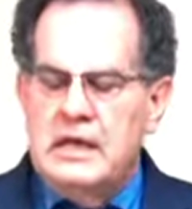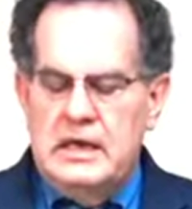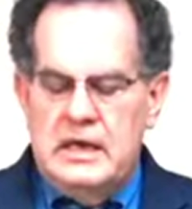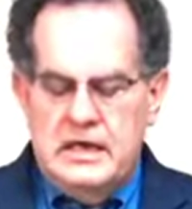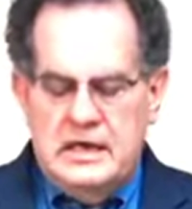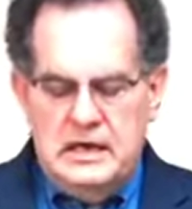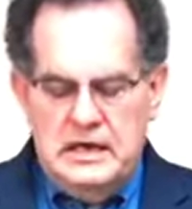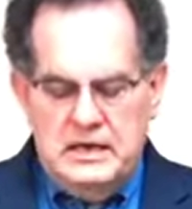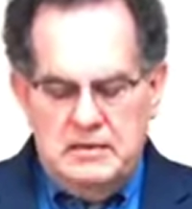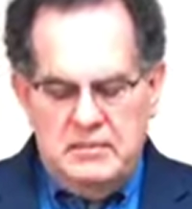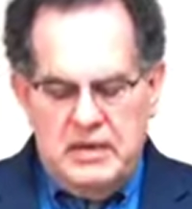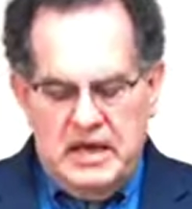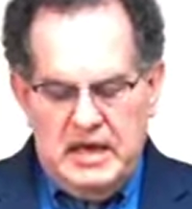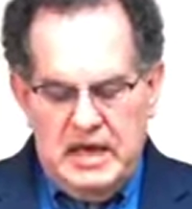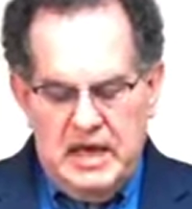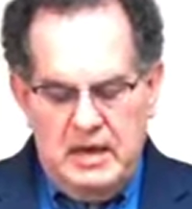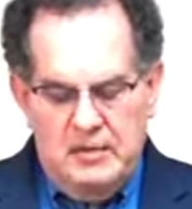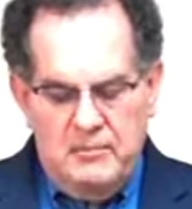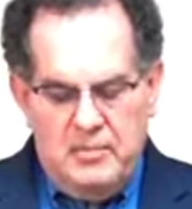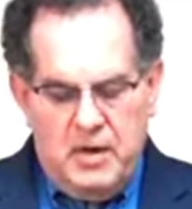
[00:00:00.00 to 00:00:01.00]
and it
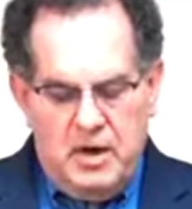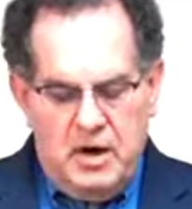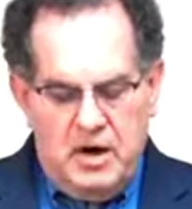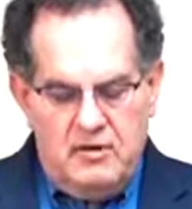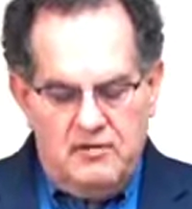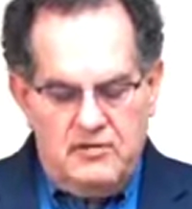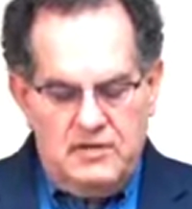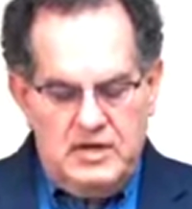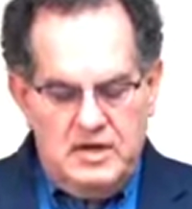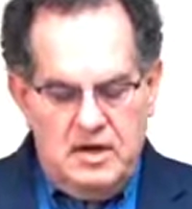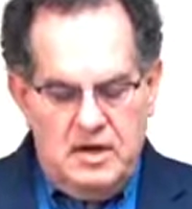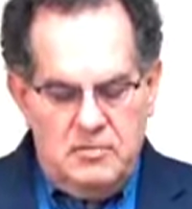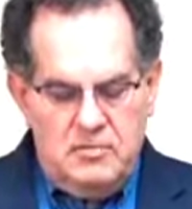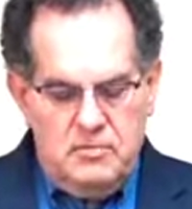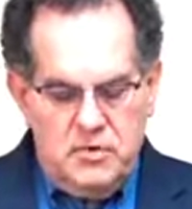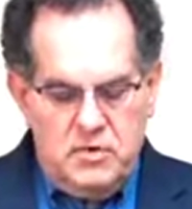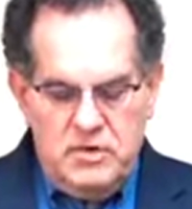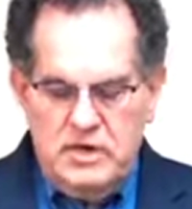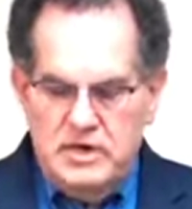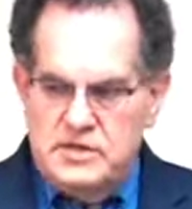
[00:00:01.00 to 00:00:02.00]
became part of
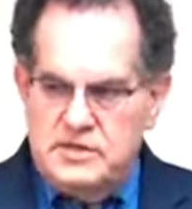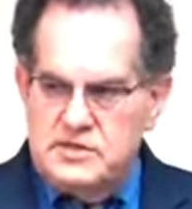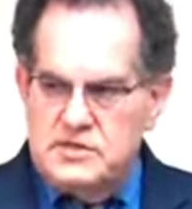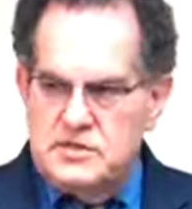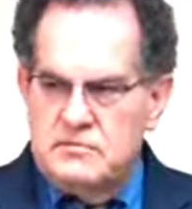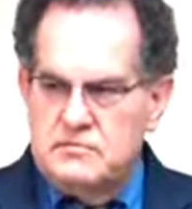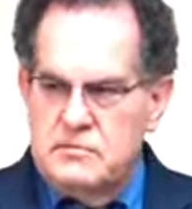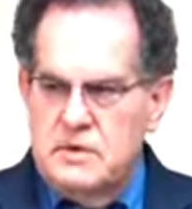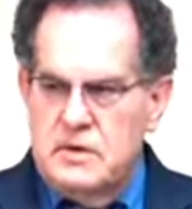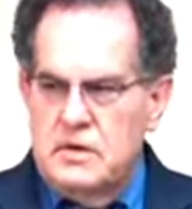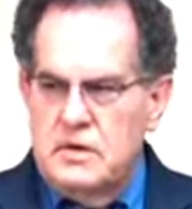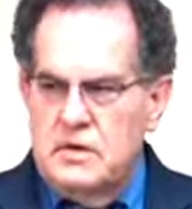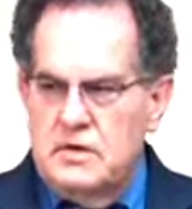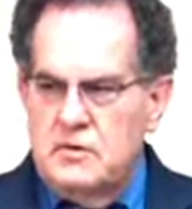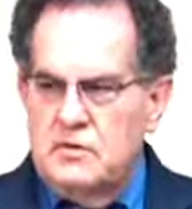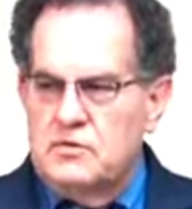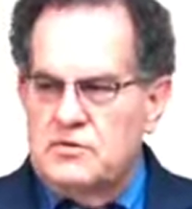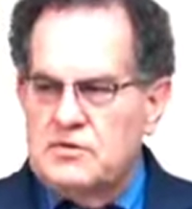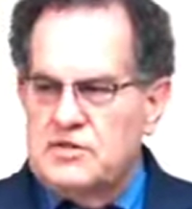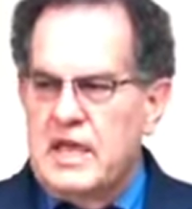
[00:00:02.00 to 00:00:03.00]
D.L. Moody's
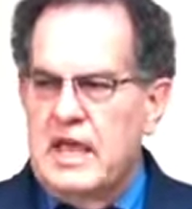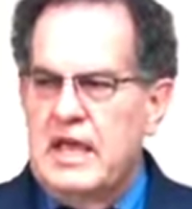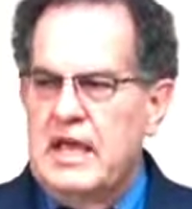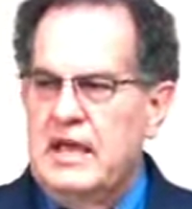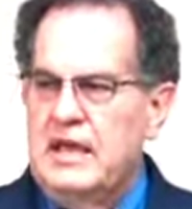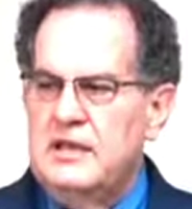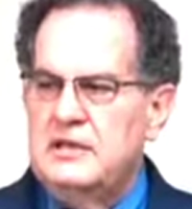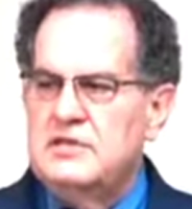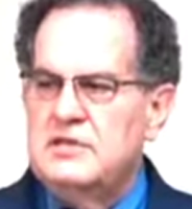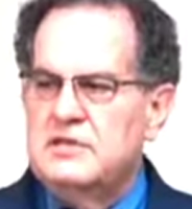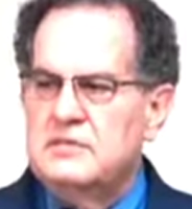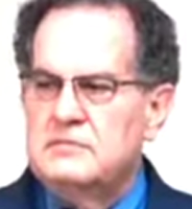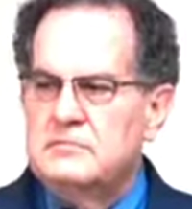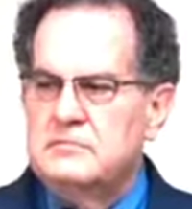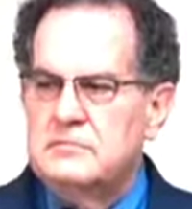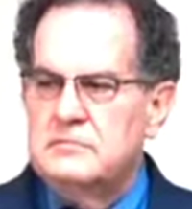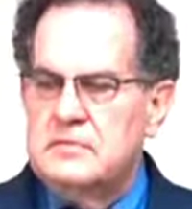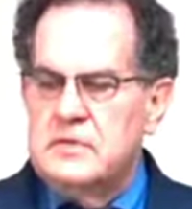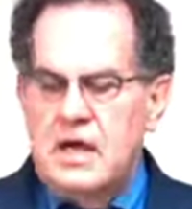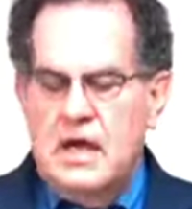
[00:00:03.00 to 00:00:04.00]
crusades.